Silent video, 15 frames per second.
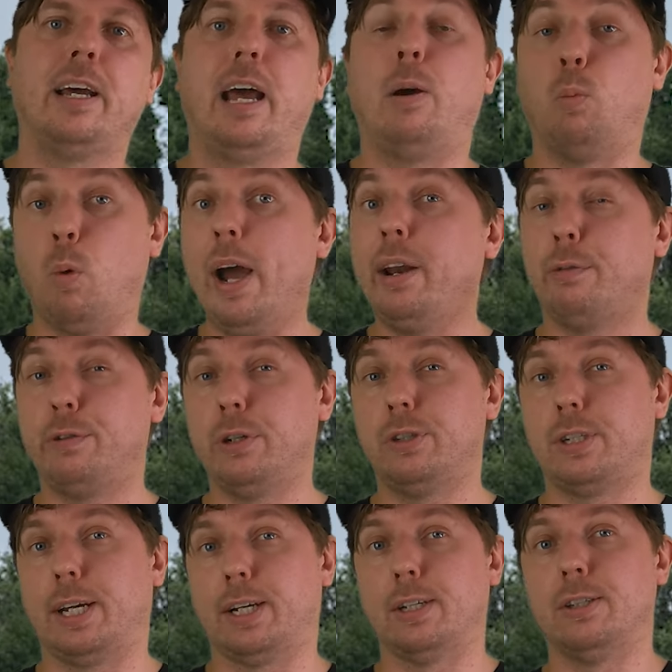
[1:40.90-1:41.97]
and wait a few
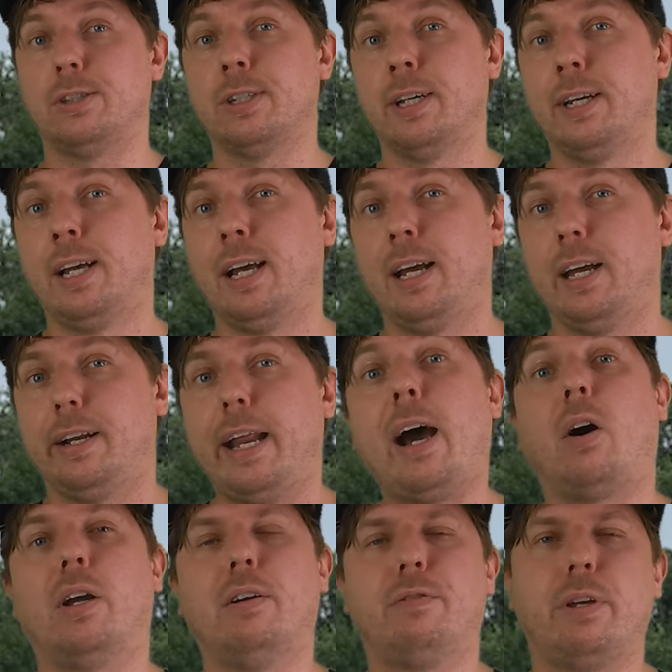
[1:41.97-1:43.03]
seconds.
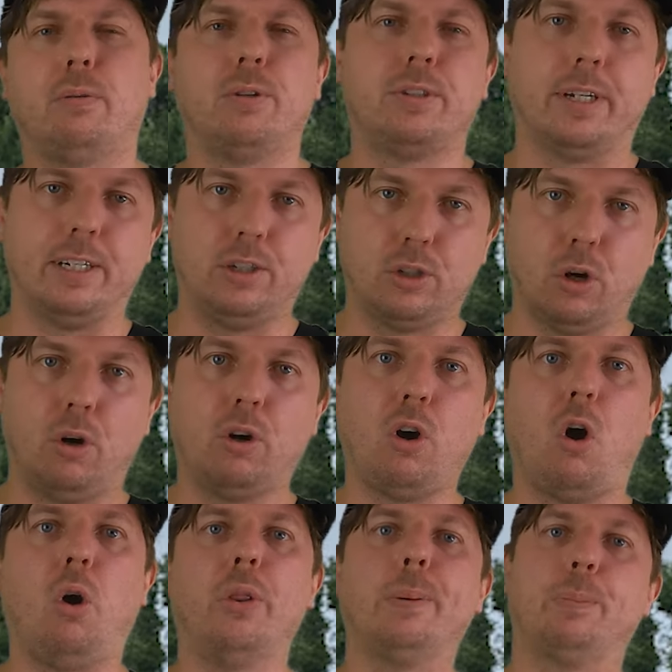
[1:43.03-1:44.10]
Now, if there is a
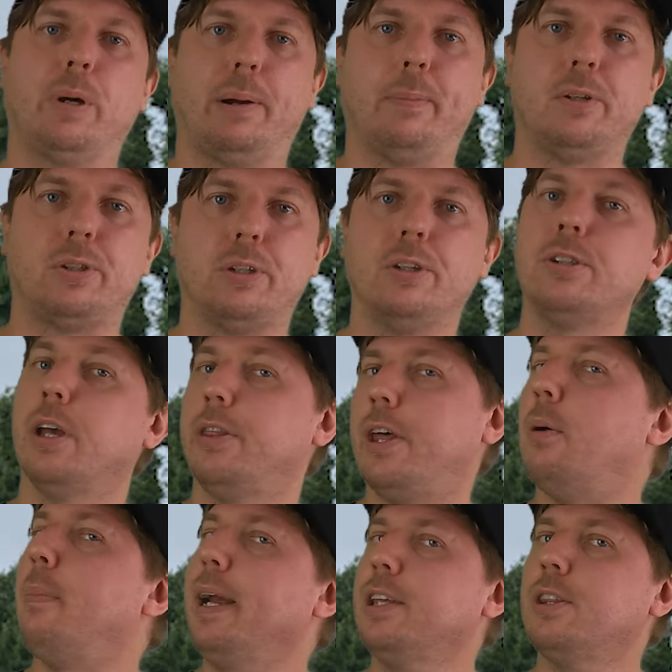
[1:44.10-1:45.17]
dog on the premises,
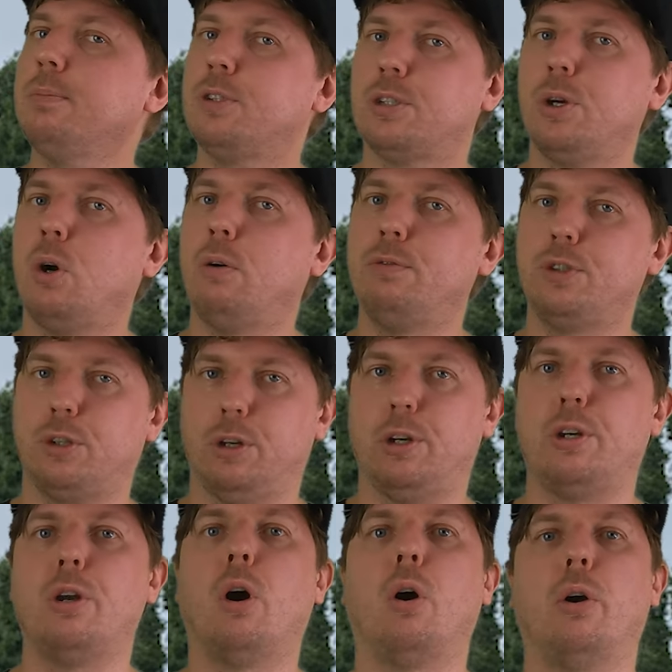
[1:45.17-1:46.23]
they'll make themselves
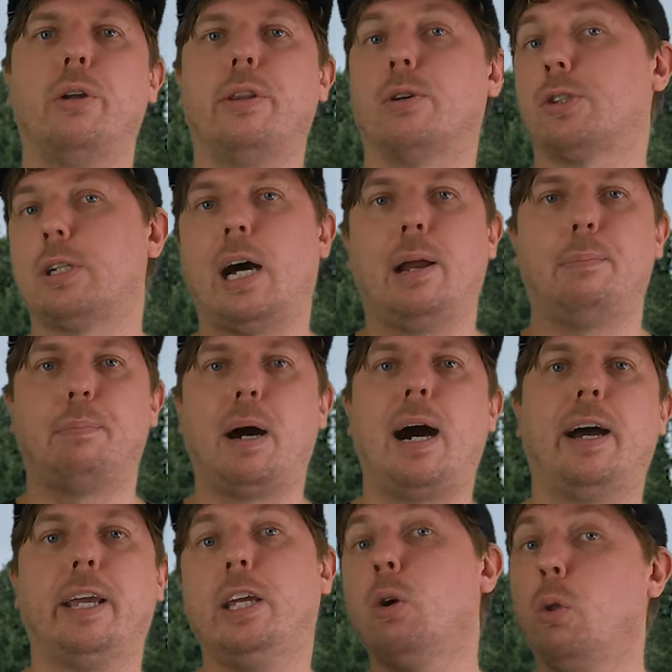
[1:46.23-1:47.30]
known. They'll start
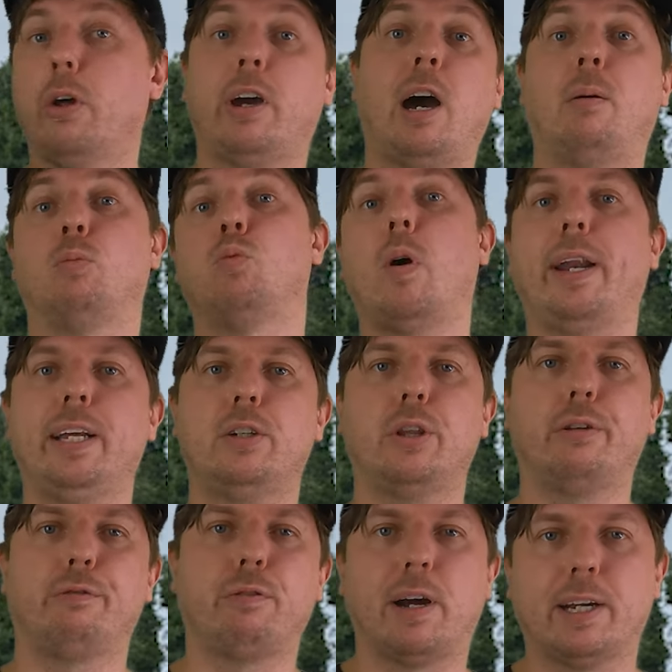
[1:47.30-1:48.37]
barking or they'll come running
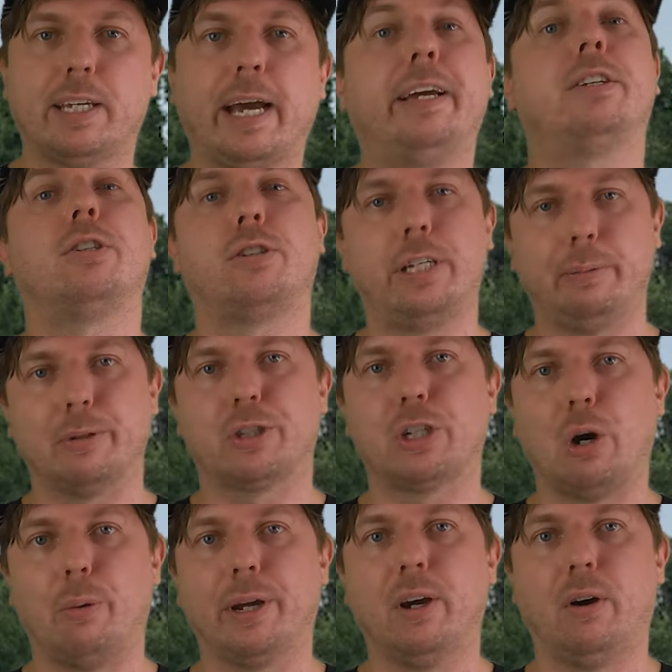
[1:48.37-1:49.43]
to the front gate to see what's
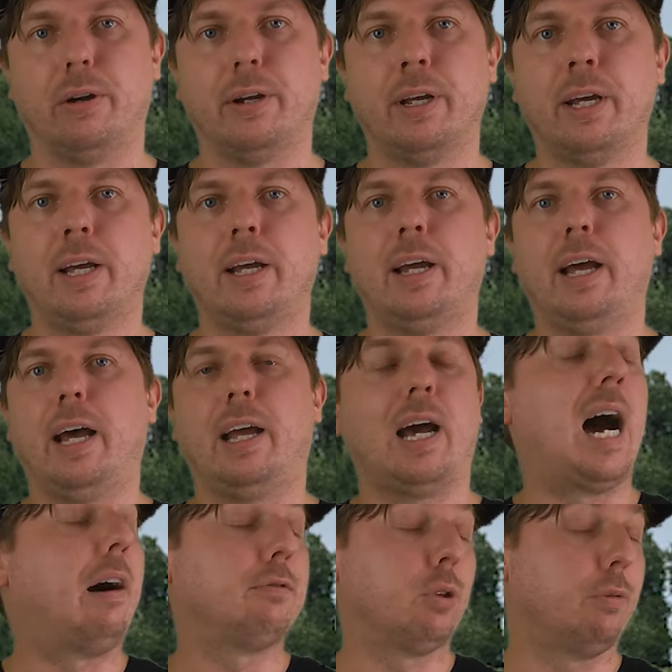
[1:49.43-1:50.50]
going on.
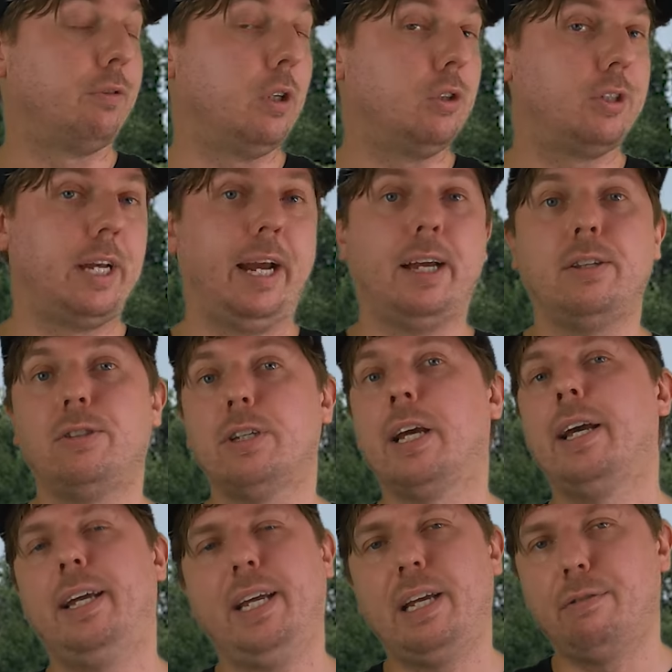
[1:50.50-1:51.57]
After a few seconds,
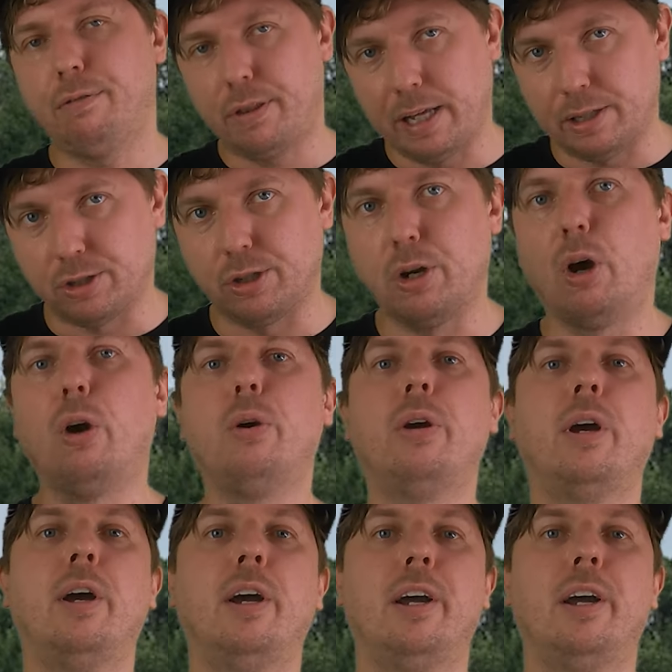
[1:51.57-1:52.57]
if there's no